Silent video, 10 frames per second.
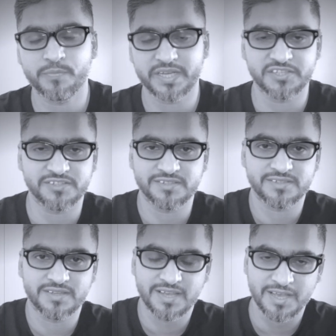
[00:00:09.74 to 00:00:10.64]

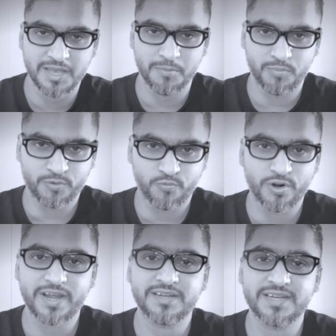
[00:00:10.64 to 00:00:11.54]
pictures. But
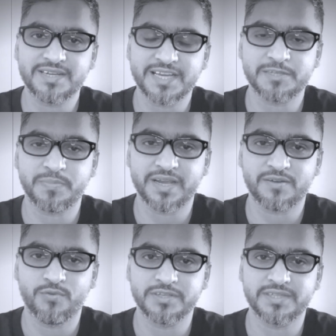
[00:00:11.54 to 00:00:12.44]
what I didn't
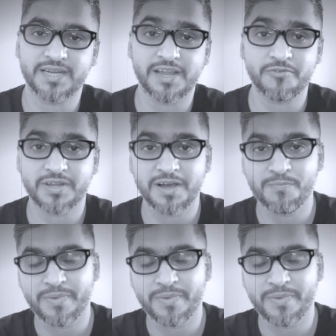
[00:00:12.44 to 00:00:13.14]
expect was that I would come